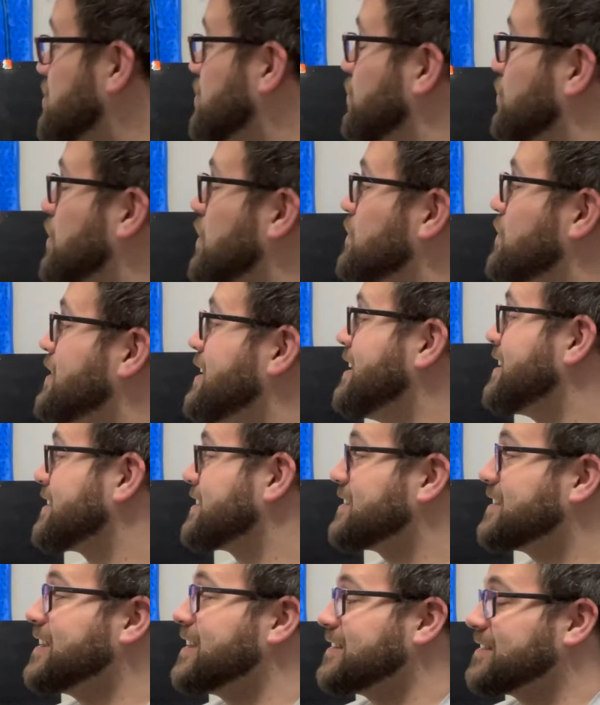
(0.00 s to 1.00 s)
50
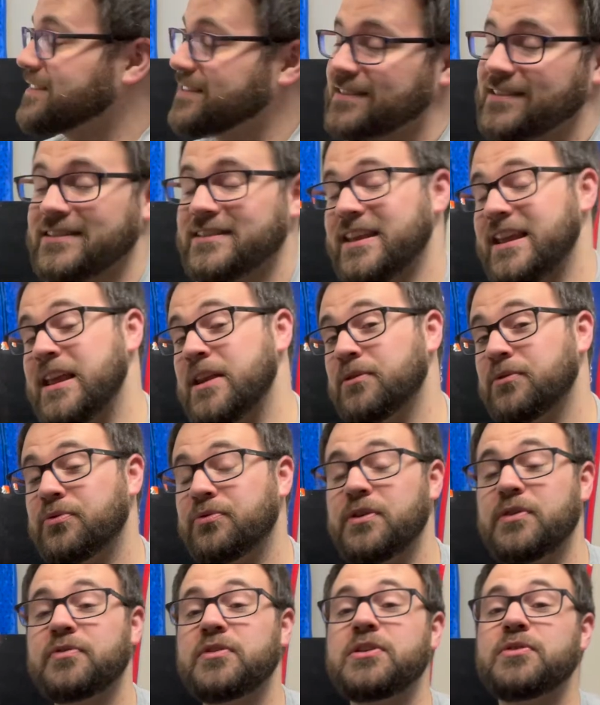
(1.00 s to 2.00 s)
assists in
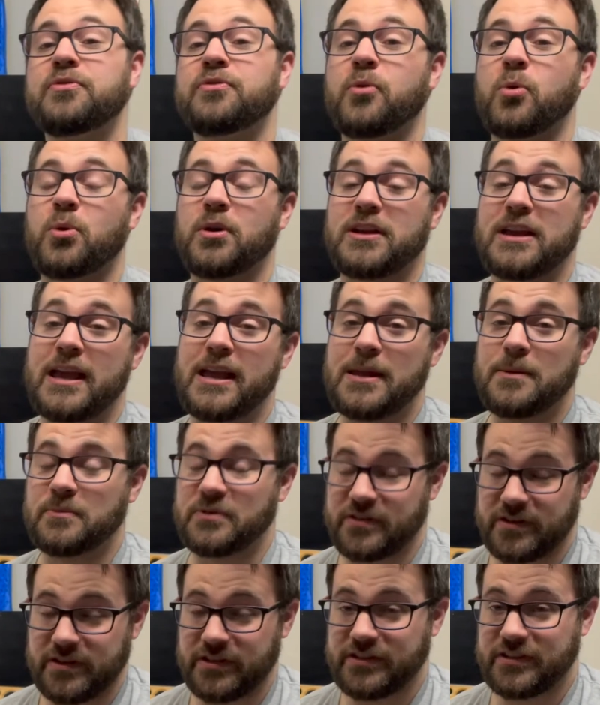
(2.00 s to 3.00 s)
54
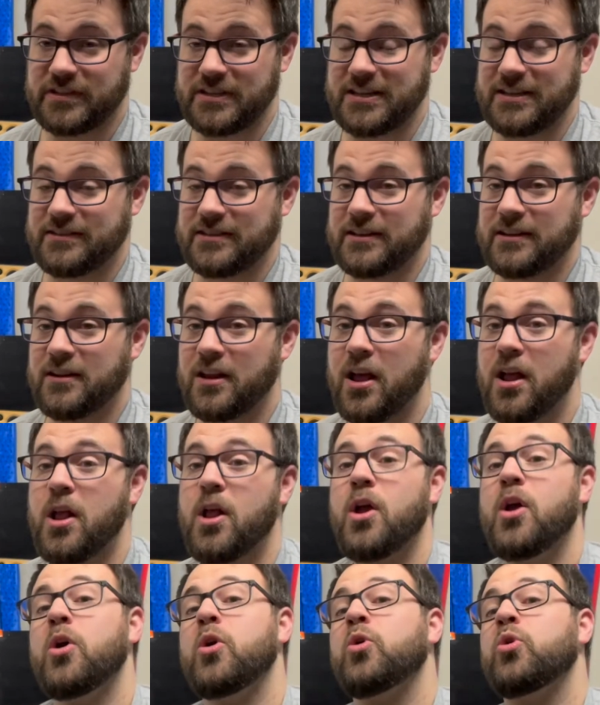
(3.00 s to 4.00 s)
games this season.
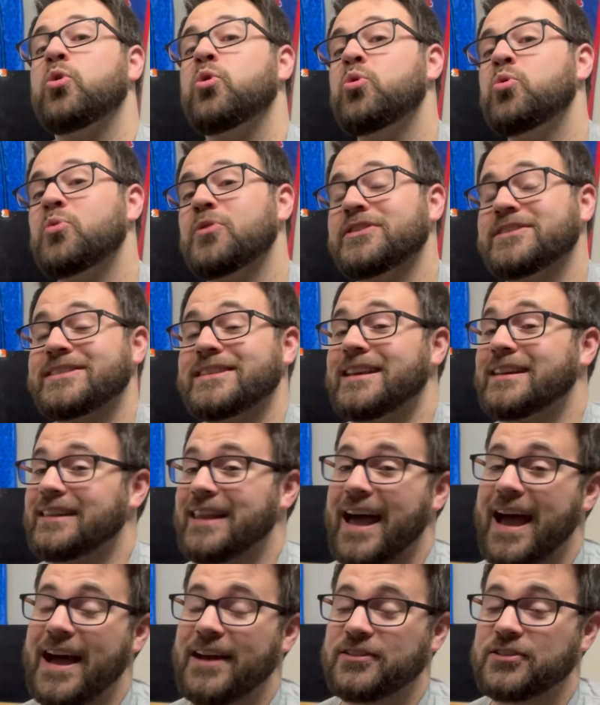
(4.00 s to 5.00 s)
Who was the
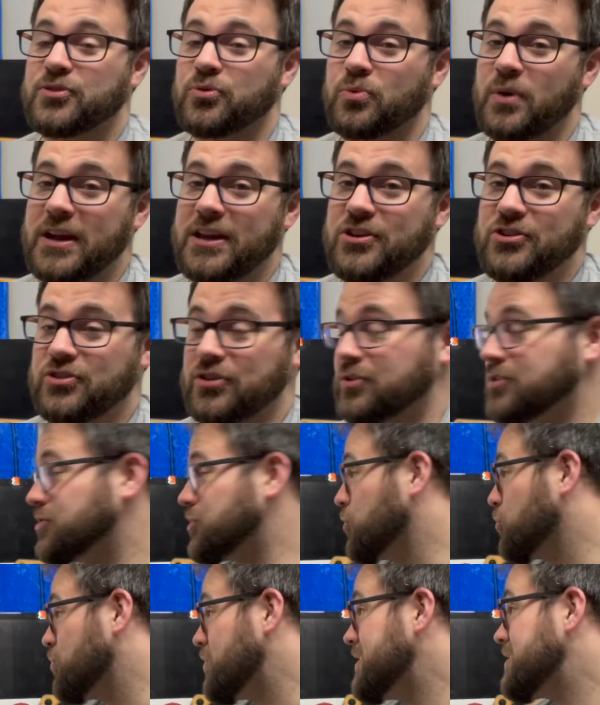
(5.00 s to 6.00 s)
last Ranger
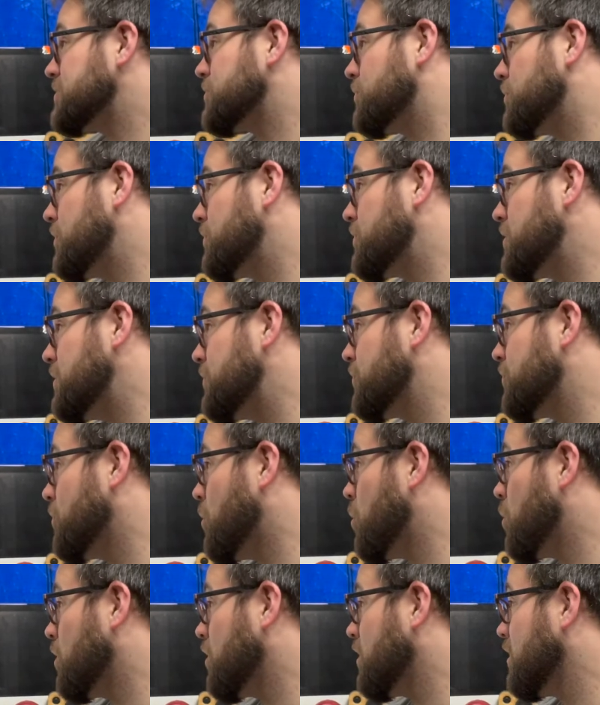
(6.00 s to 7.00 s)
to reach 50
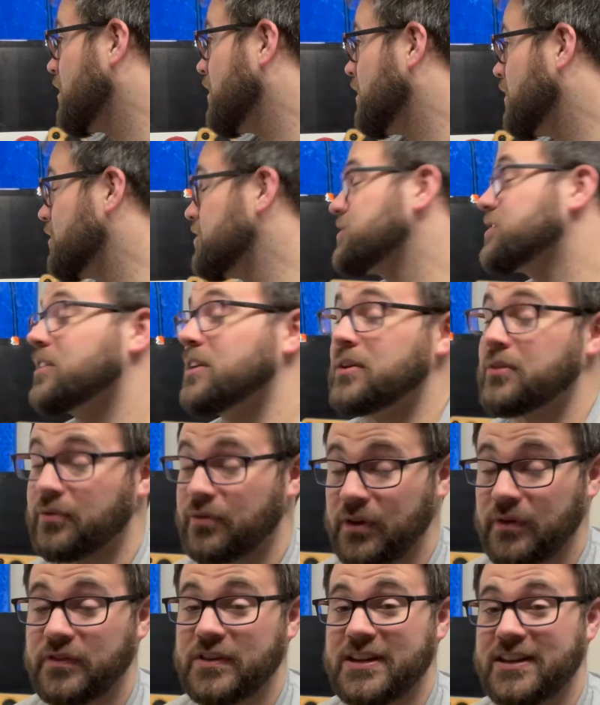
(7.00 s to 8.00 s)

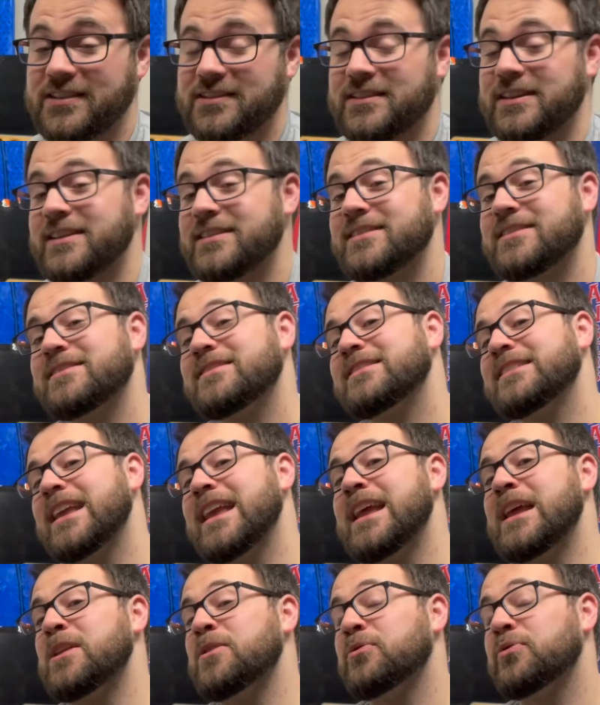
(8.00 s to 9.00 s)
assists
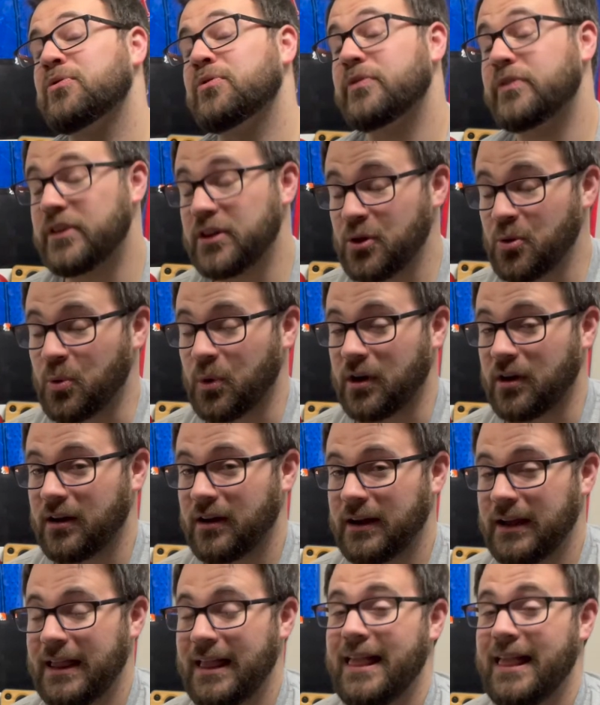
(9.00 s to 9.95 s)
in fewer